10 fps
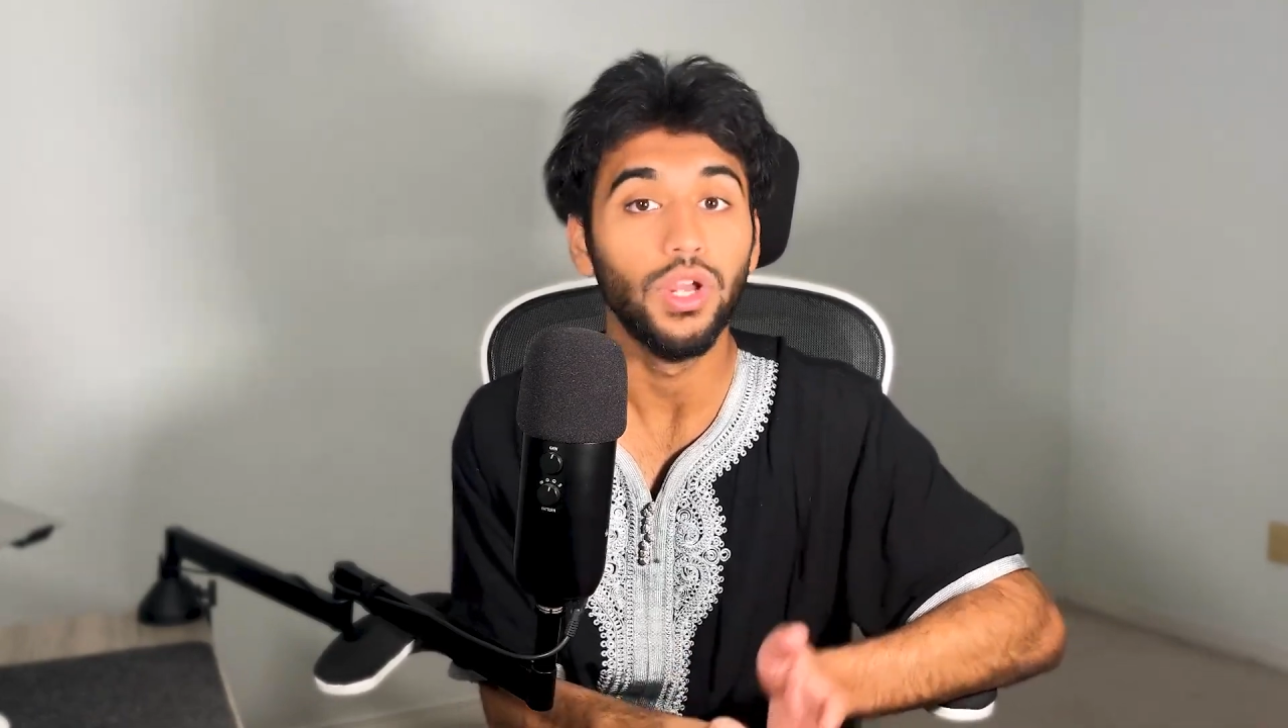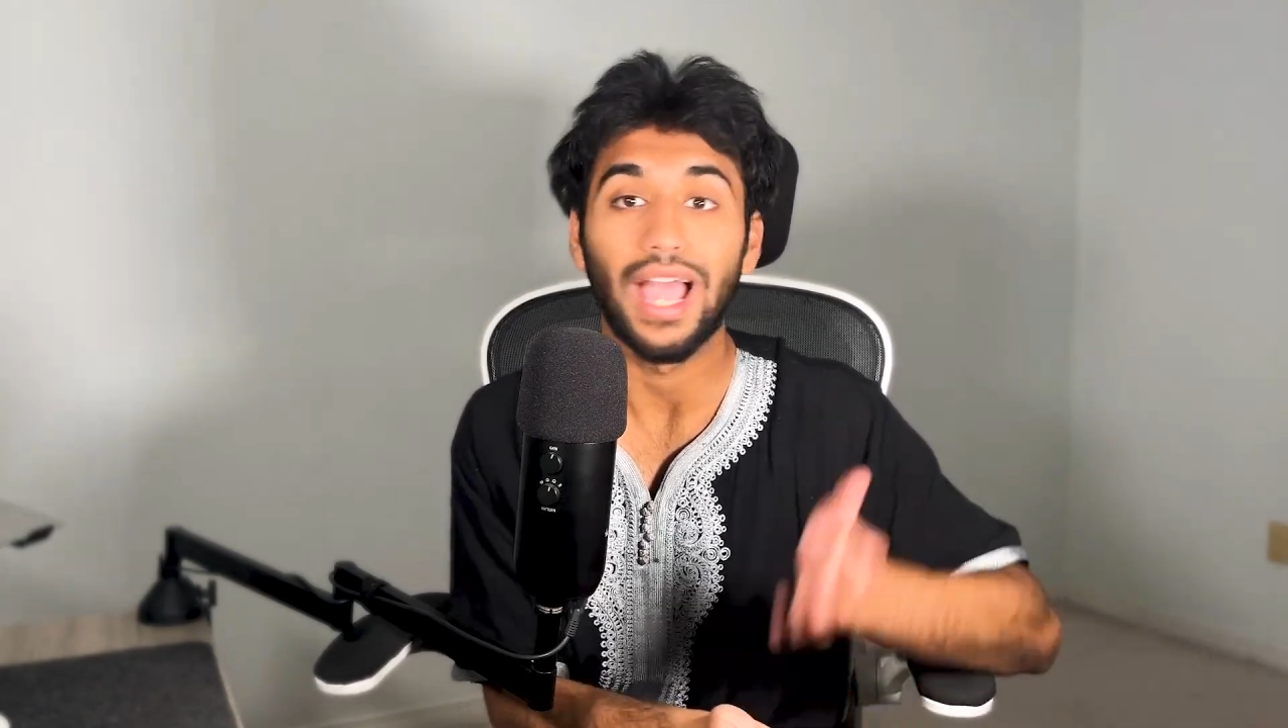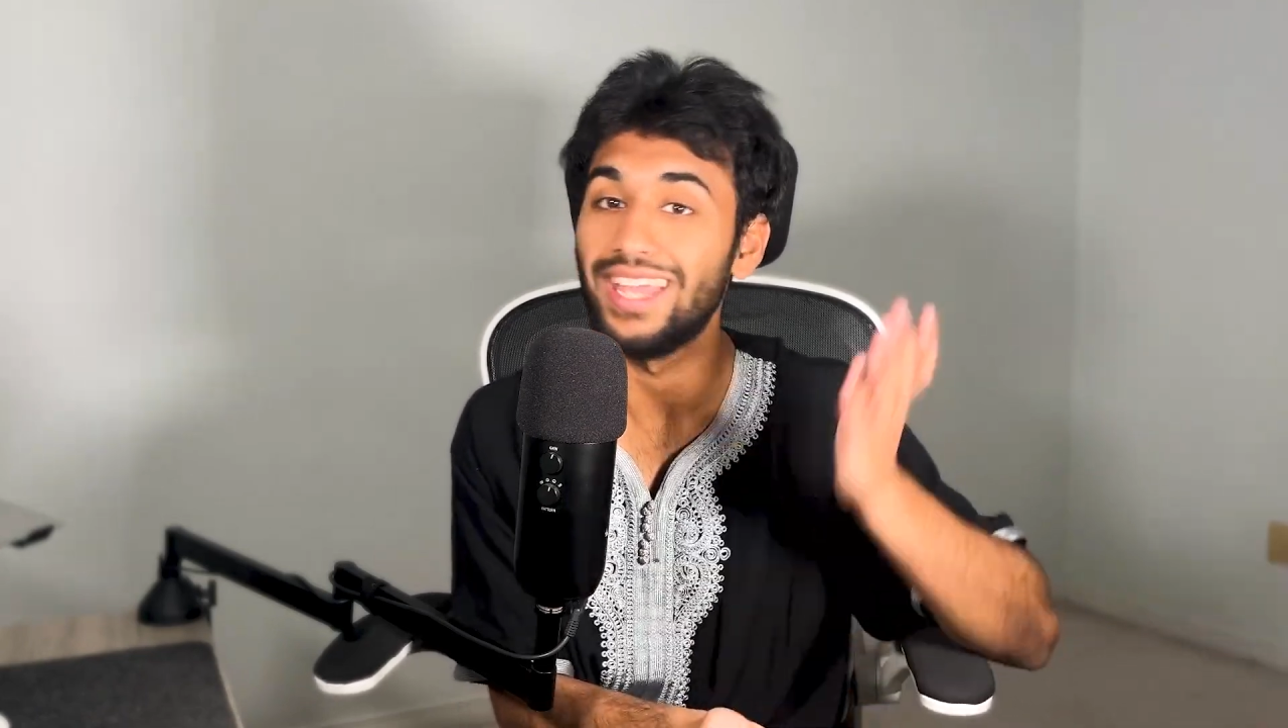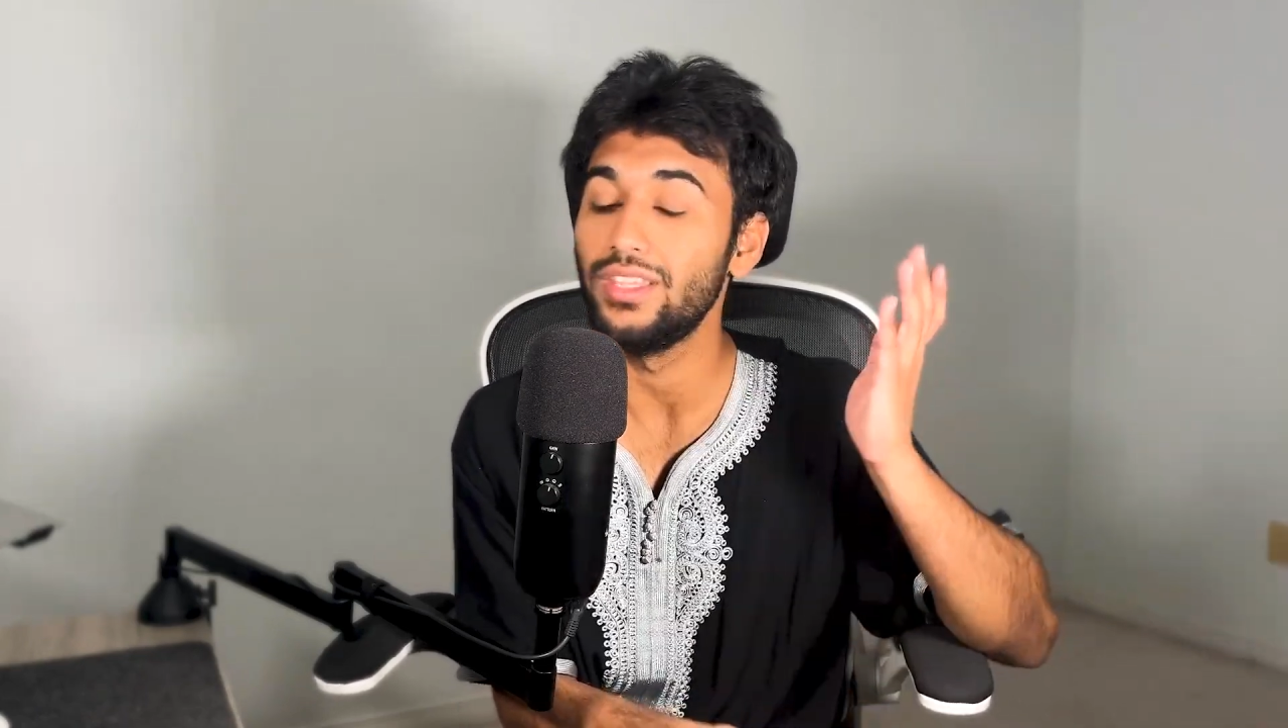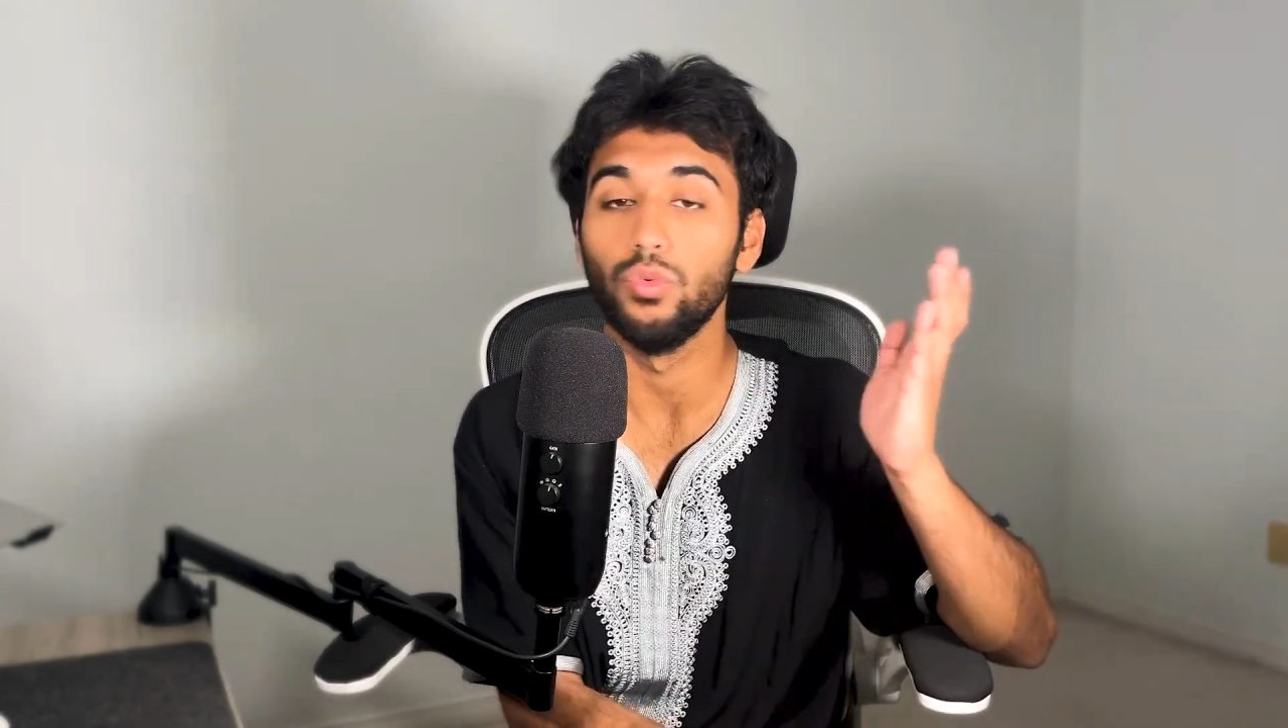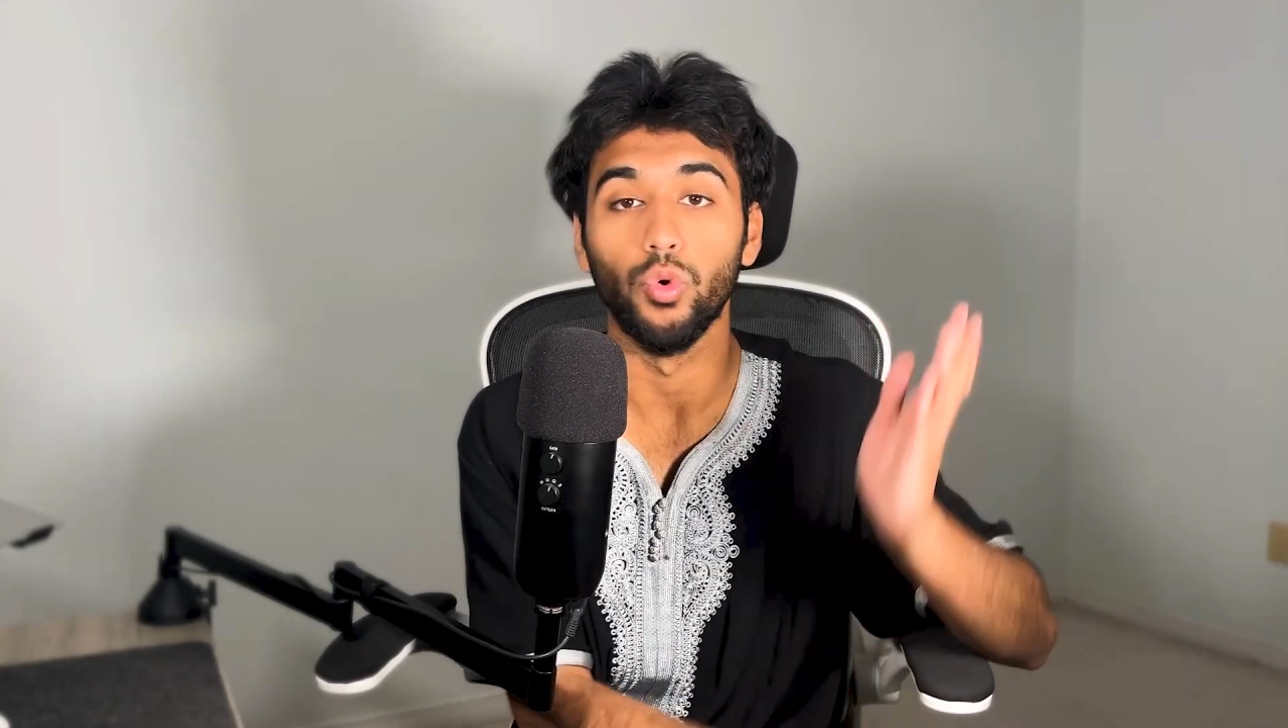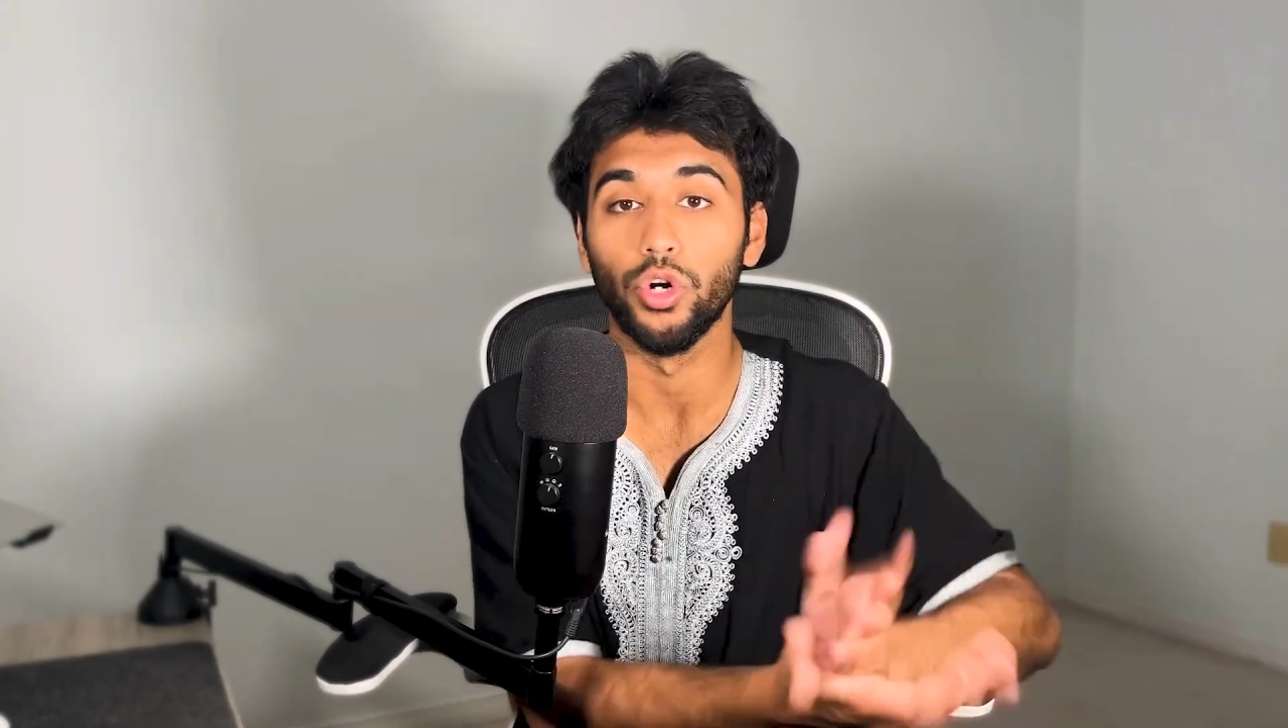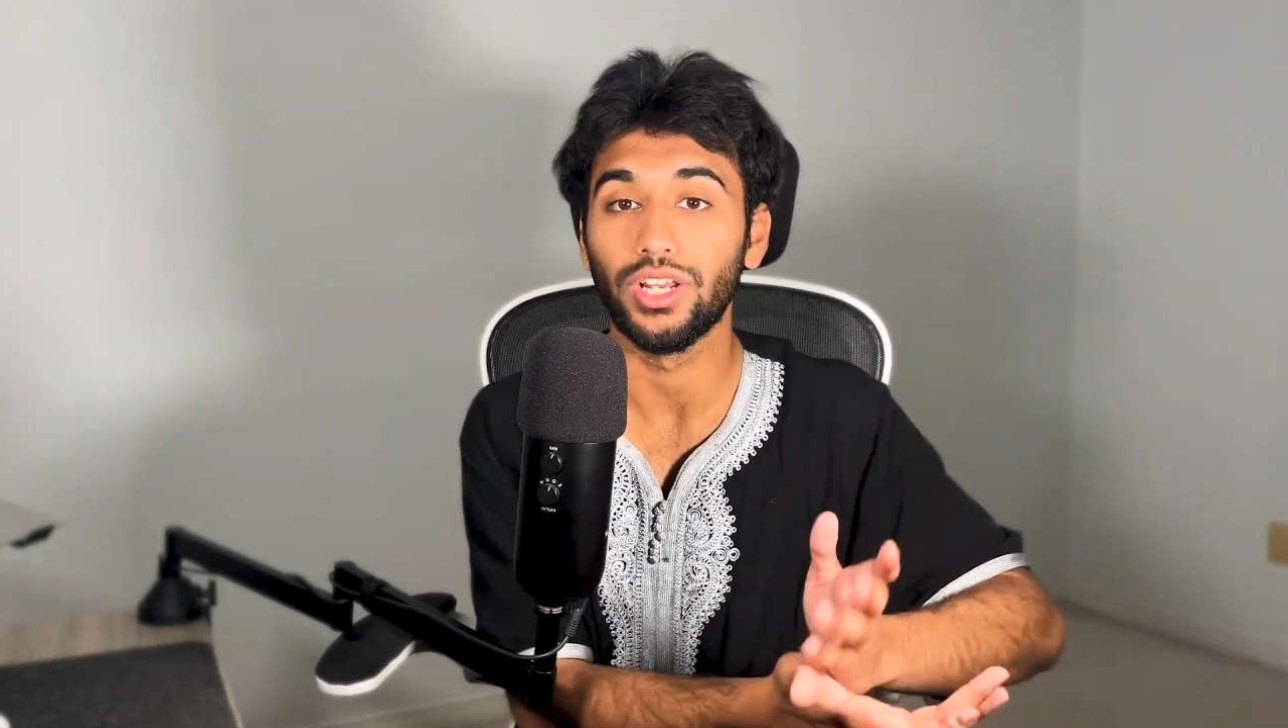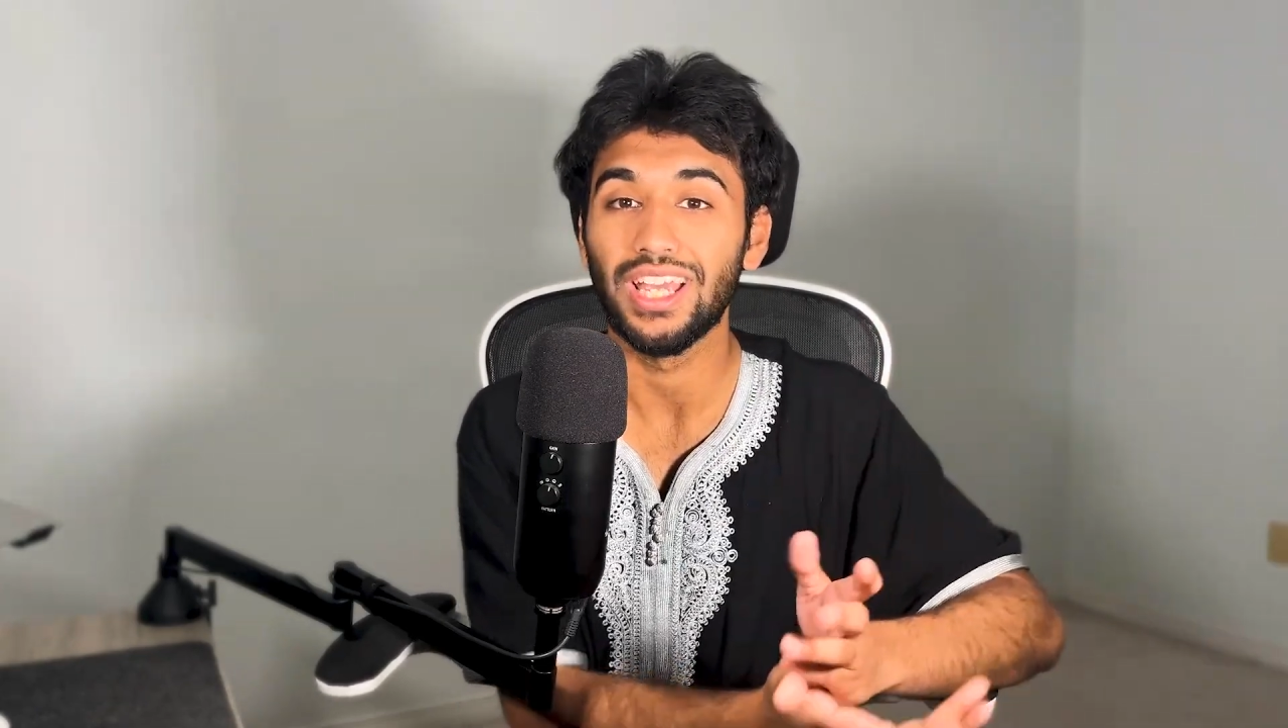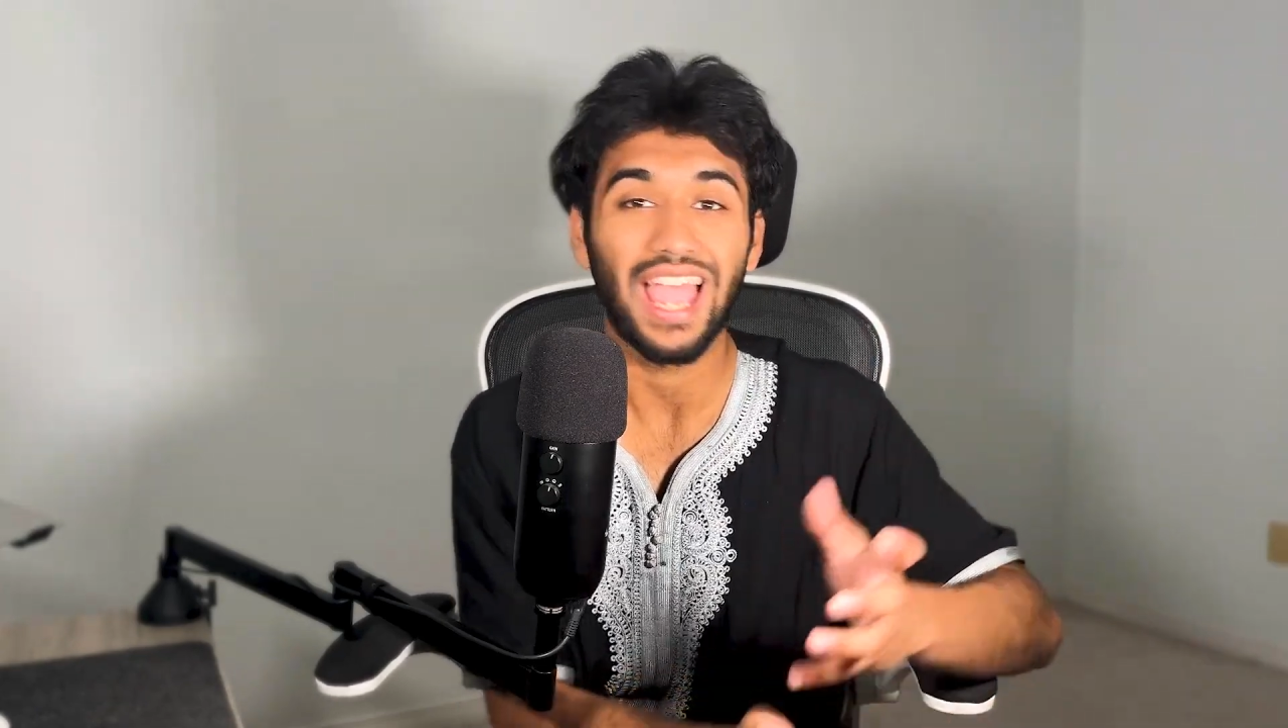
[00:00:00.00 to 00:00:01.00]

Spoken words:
and the work,